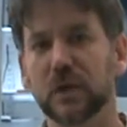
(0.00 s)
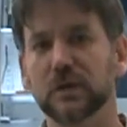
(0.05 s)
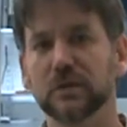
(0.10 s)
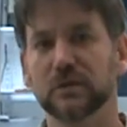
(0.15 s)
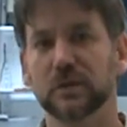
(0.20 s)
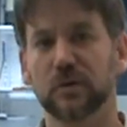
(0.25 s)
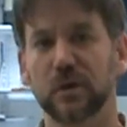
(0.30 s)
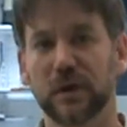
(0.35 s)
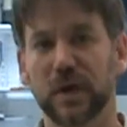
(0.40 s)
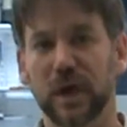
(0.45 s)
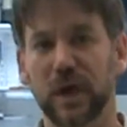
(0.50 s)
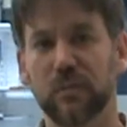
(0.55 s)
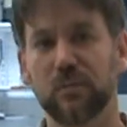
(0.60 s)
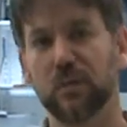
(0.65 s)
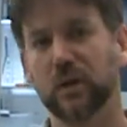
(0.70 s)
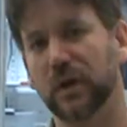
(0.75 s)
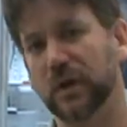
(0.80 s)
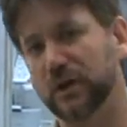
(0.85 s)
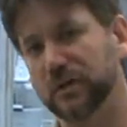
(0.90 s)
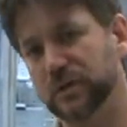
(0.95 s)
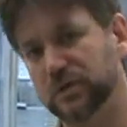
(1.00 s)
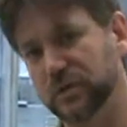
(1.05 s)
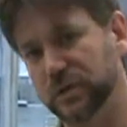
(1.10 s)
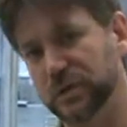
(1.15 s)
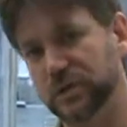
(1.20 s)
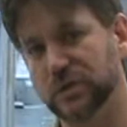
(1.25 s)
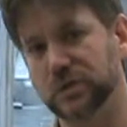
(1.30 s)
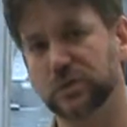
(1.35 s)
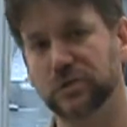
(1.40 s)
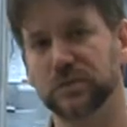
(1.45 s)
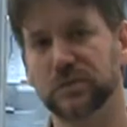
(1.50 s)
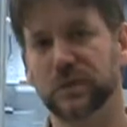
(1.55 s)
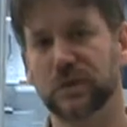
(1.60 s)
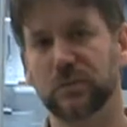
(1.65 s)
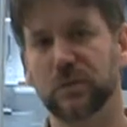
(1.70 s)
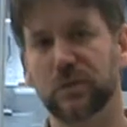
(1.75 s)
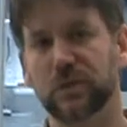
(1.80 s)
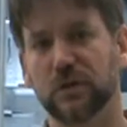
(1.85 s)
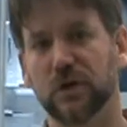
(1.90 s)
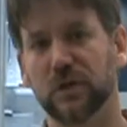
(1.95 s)
So again, bringing street shoes in
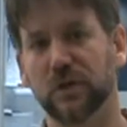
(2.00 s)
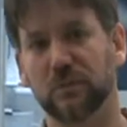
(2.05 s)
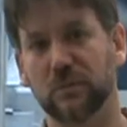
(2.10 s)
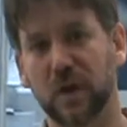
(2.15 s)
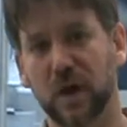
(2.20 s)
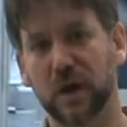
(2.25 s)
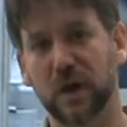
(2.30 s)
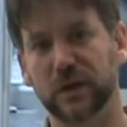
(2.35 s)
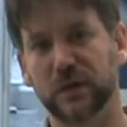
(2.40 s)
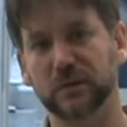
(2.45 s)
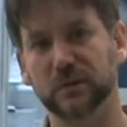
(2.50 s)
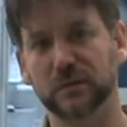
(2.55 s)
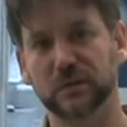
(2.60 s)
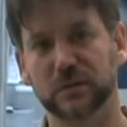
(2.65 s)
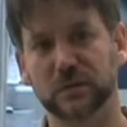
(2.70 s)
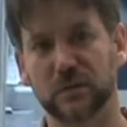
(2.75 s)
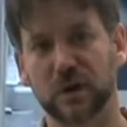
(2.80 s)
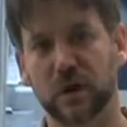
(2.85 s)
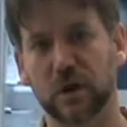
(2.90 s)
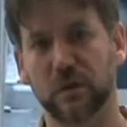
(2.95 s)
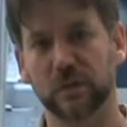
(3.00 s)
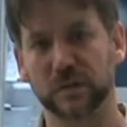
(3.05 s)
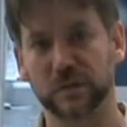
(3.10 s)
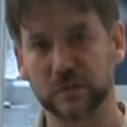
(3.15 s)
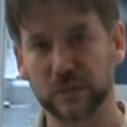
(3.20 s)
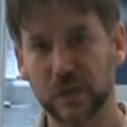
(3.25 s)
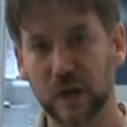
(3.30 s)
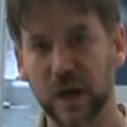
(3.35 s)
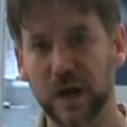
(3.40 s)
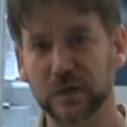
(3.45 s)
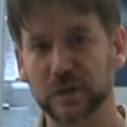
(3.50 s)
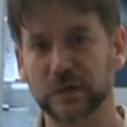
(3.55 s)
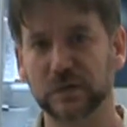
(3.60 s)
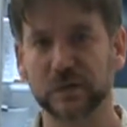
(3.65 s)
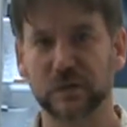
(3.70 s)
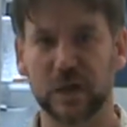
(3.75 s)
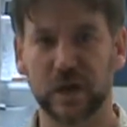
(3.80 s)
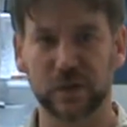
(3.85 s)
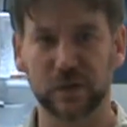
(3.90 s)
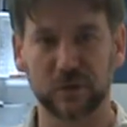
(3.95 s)
with all the mud and snow and slush is
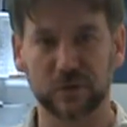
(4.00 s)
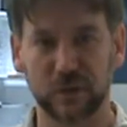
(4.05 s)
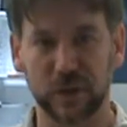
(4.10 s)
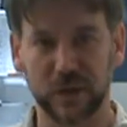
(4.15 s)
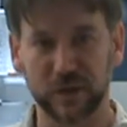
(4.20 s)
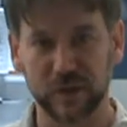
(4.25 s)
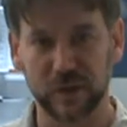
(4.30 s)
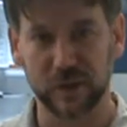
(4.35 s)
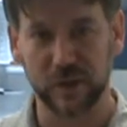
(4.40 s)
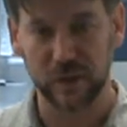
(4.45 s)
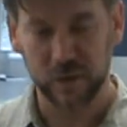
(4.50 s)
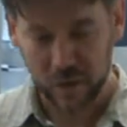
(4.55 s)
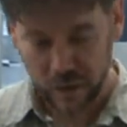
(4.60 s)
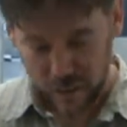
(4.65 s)
not a good idea.